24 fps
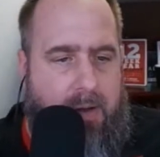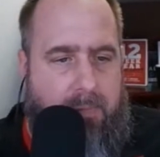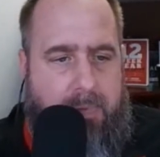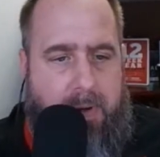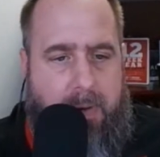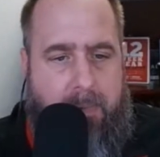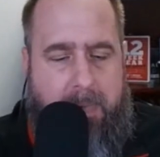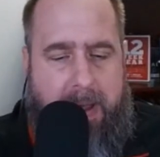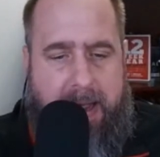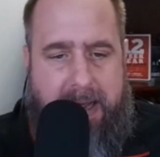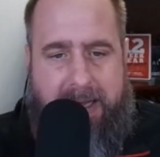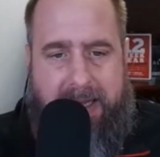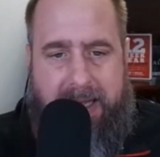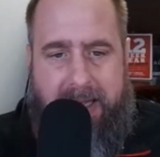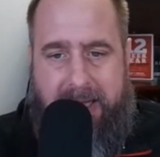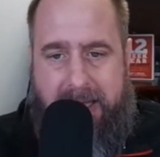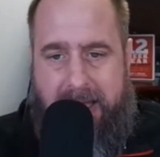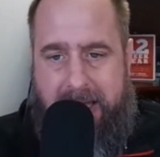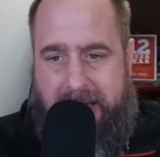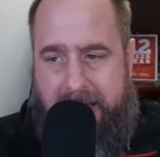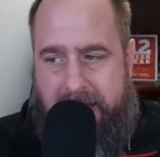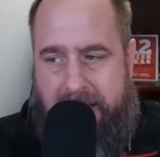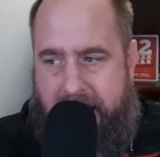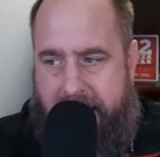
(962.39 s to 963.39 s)
But making
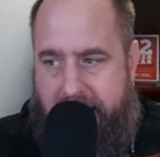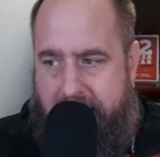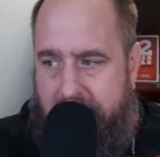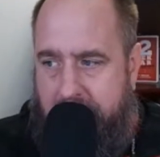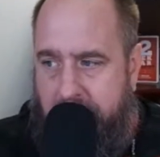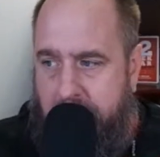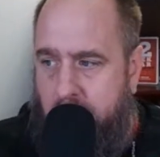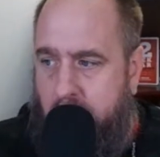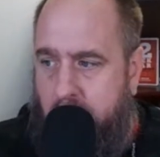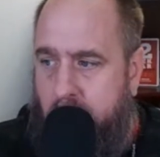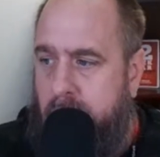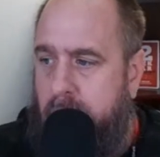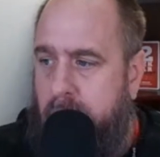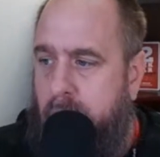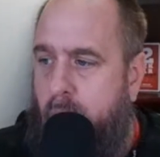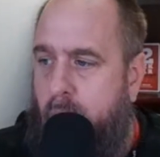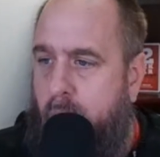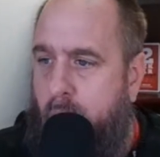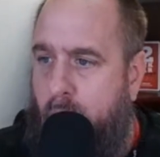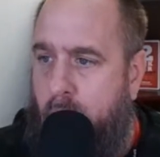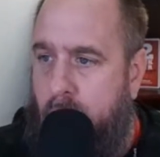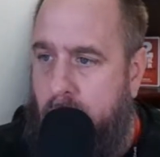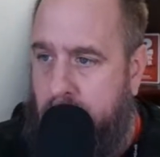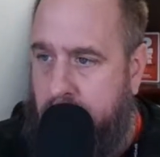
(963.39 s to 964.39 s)
it an editable
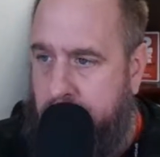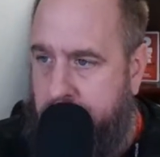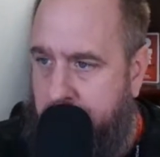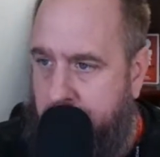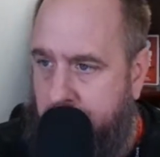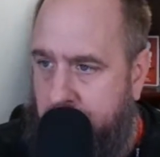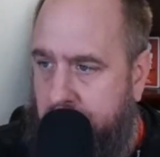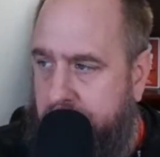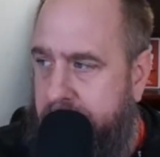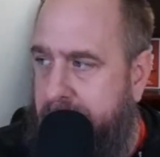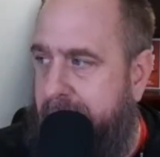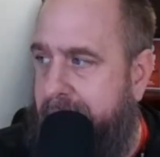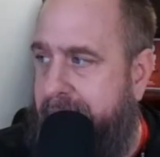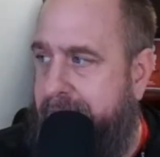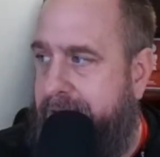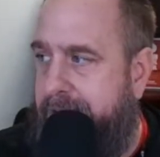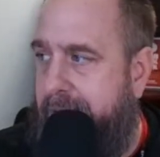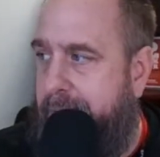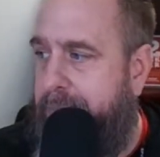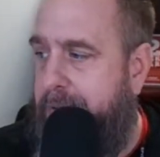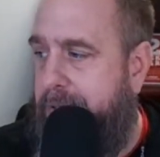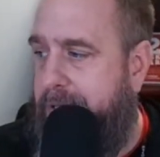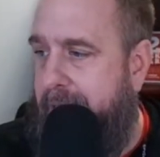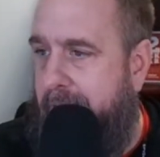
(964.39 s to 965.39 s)
workbook is
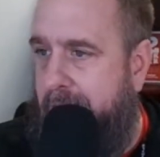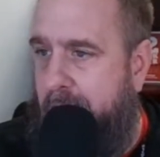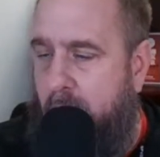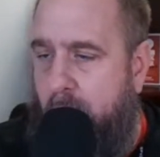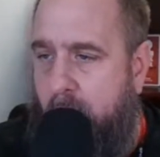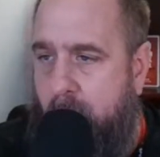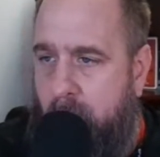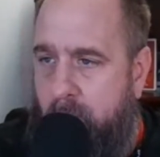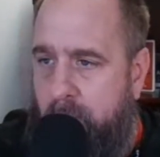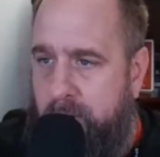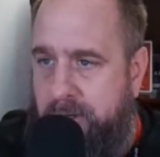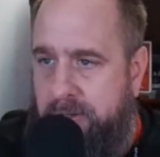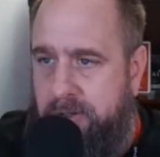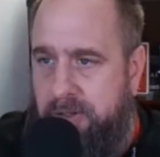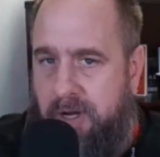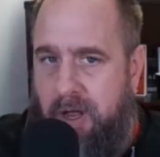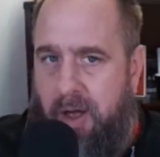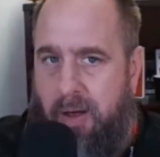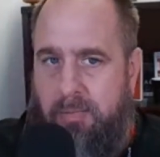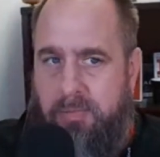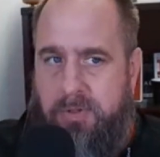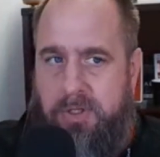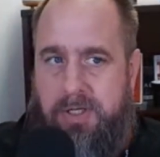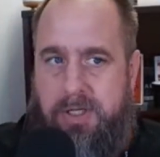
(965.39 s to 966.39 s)
something that always
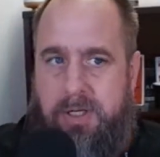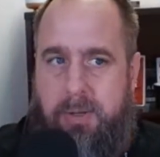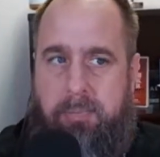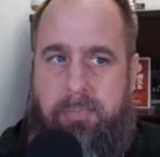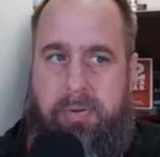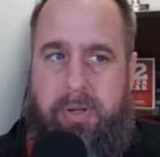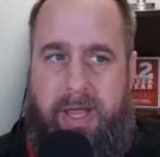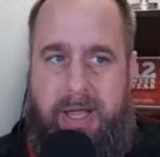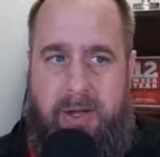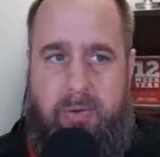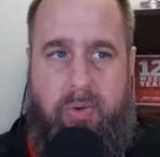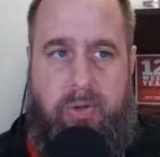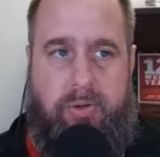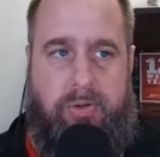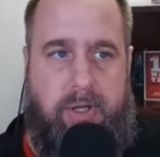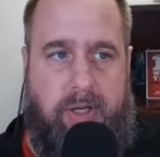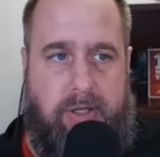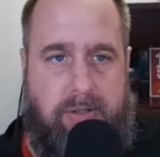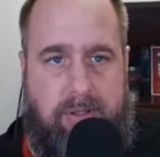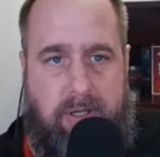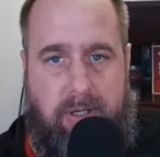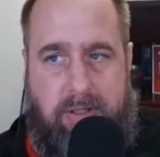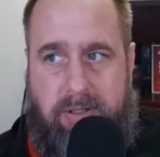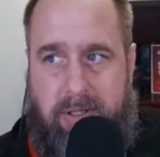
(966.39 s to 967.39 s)
comes into play with
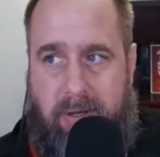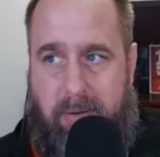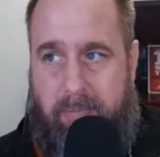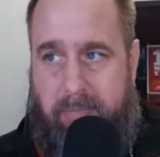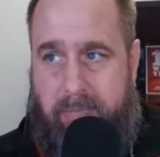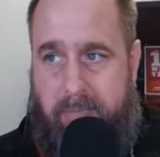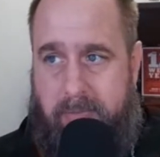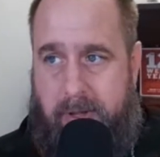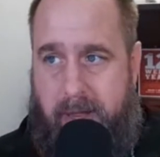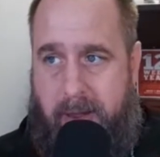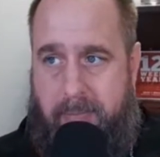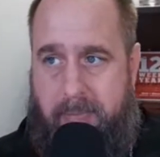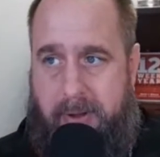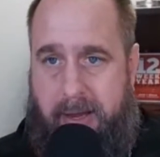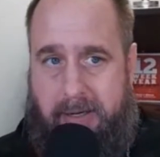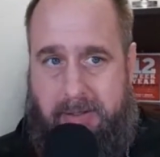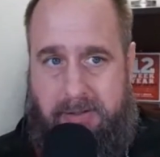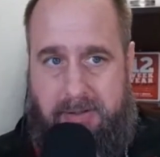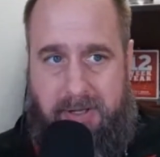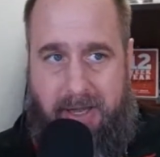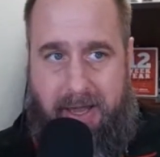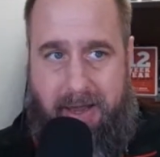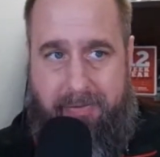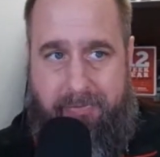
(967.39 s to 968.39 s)
this. That's something that
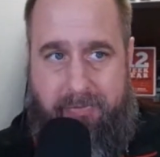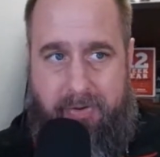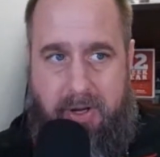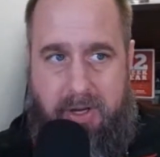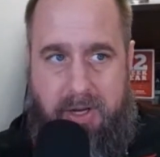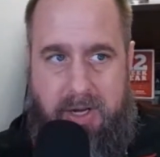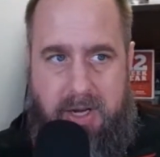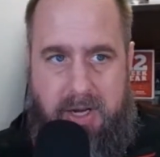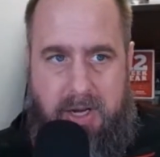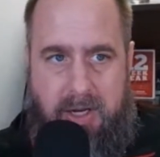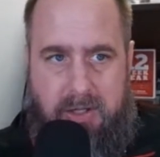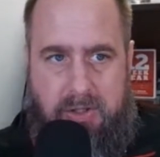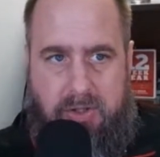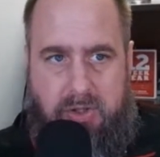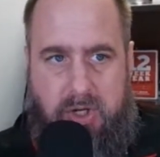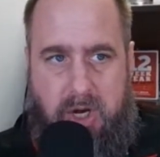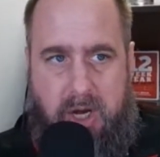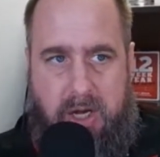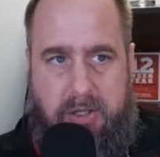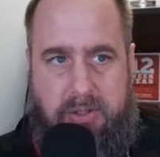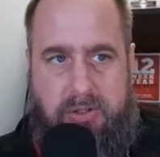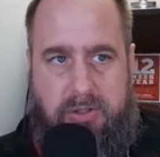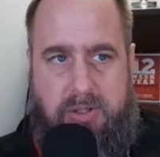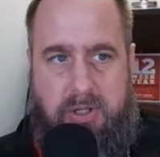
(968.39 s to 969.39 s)
makes life
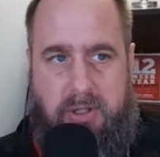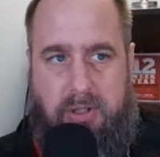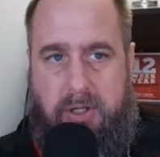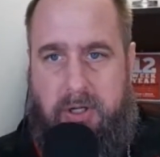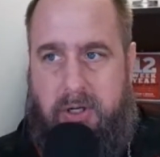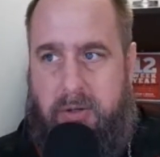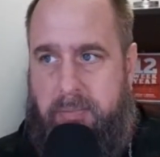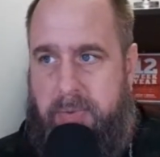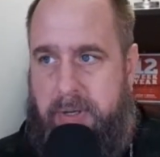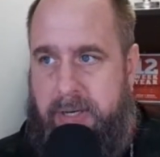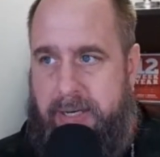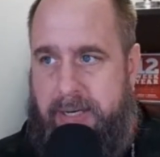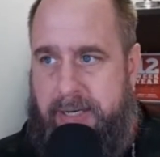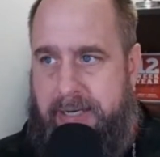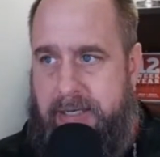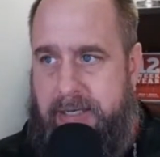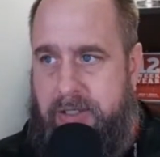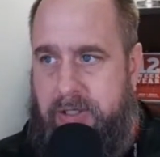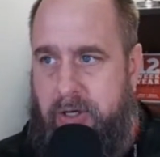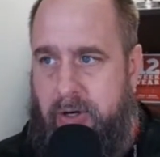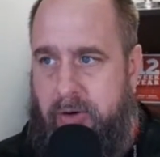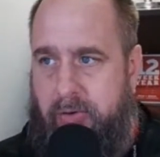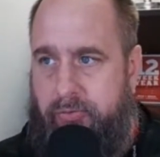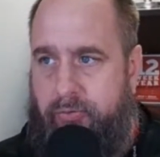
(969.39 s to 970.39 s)
just a little bit
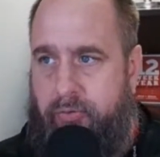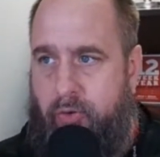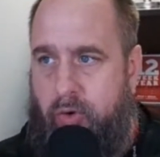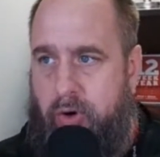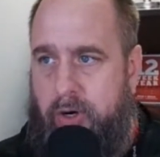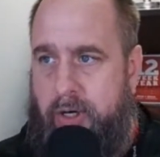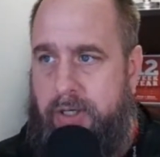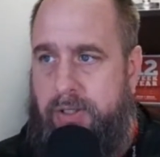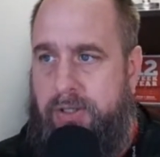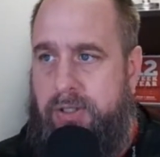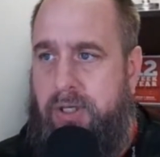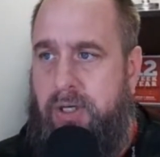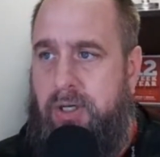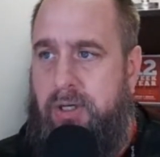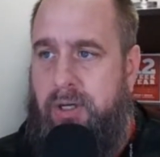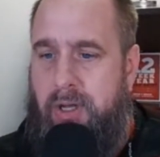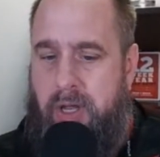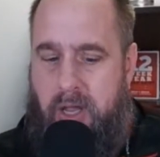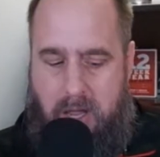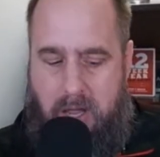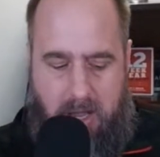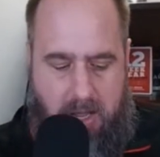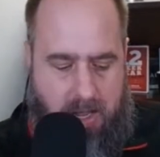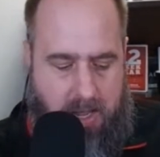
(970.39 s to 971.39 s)
easier for us
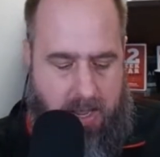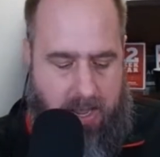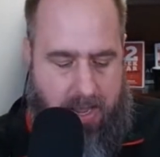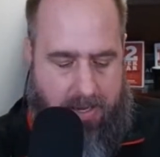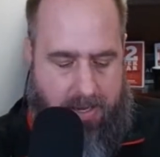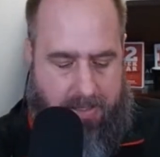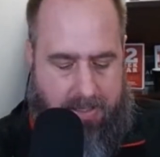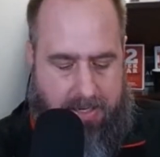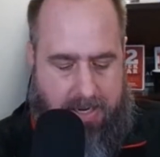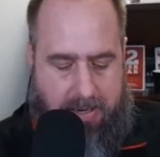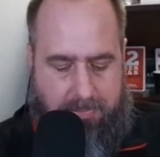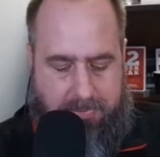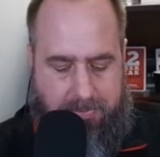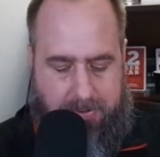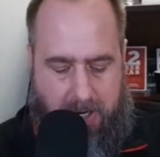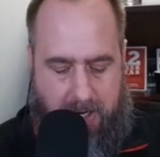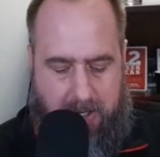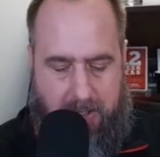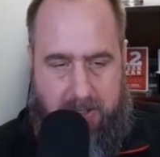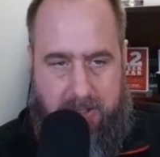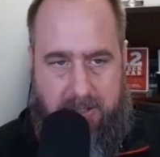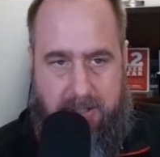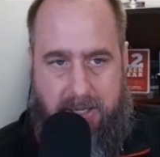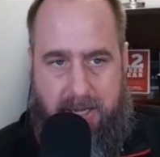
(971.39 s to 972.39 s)
and keeps
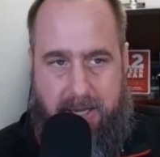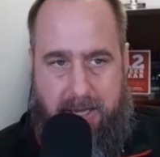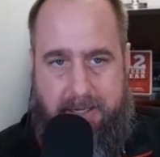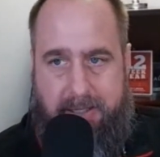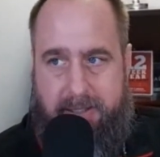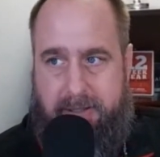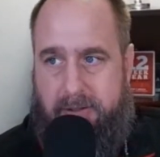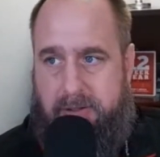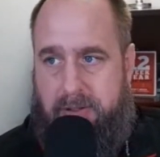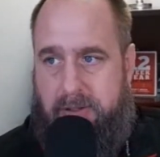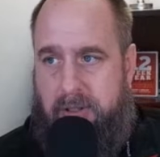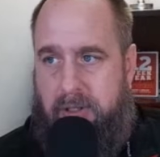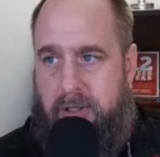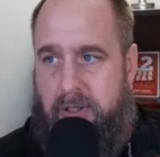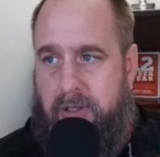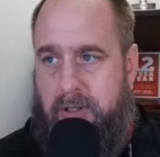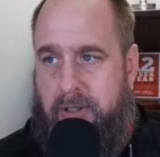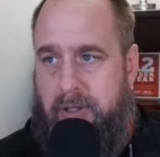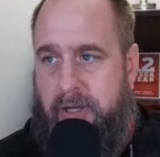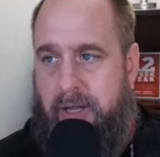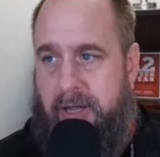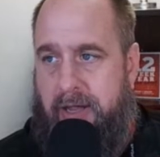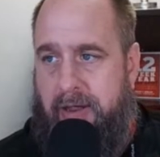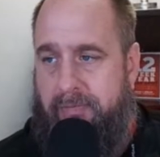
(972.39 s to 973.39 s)
our clients
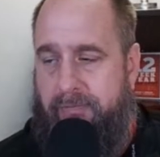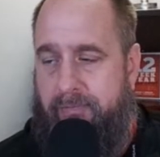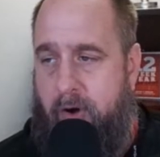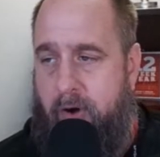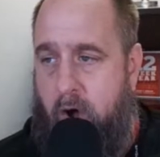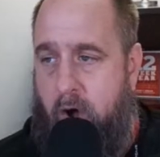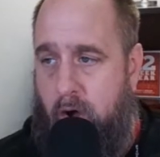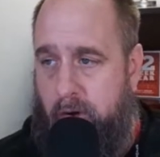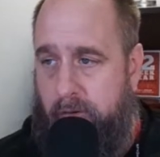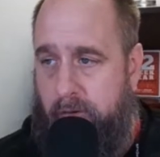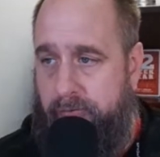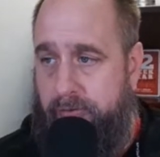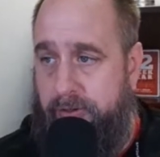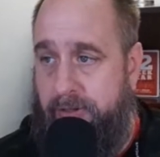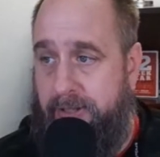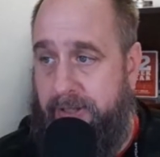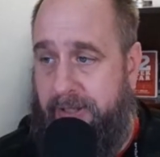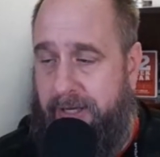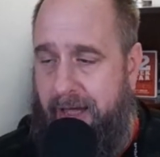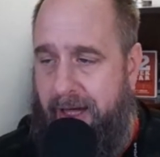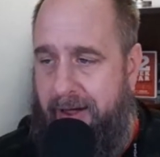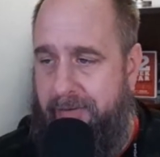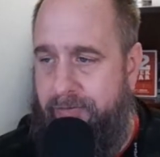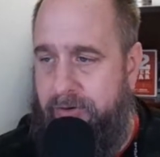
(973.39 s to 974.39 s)
involved in the
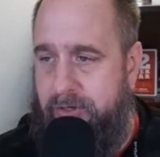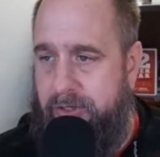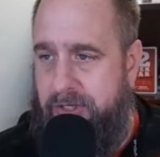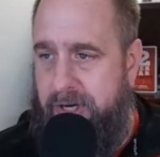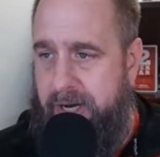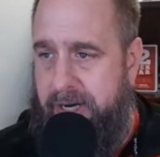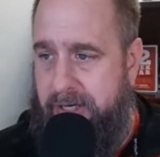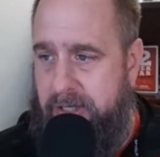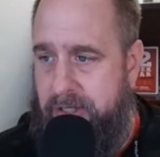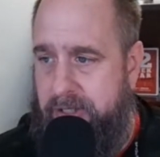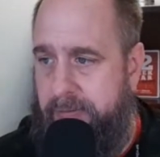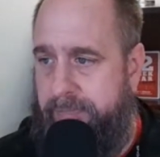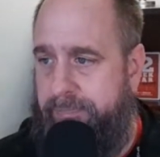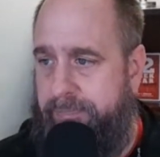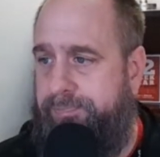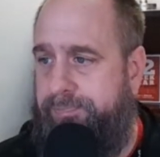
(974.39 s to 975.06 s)
conversation.